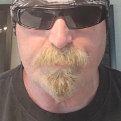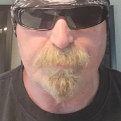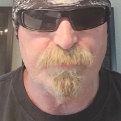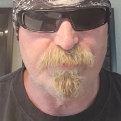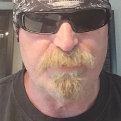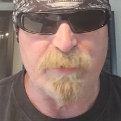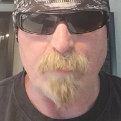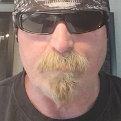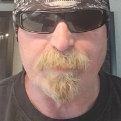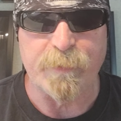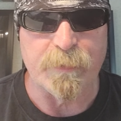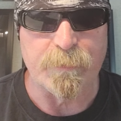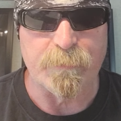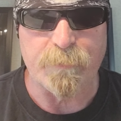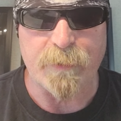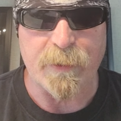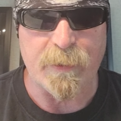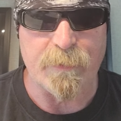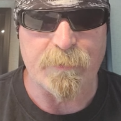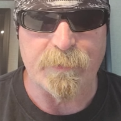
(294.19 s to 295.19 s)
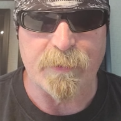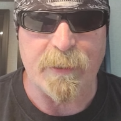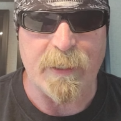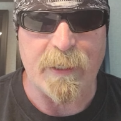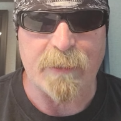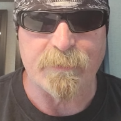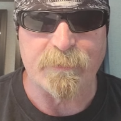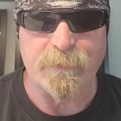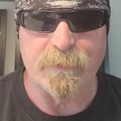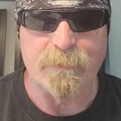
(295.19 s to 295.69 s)
jumping around and
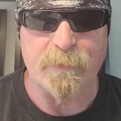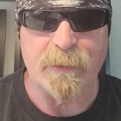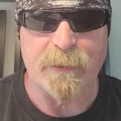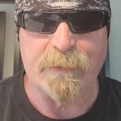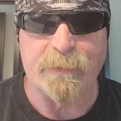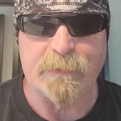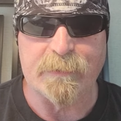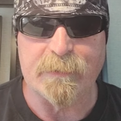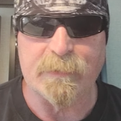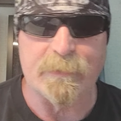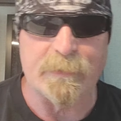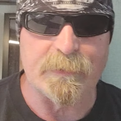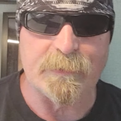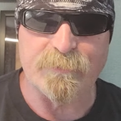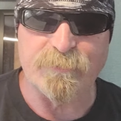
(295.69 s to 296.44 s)
acting like a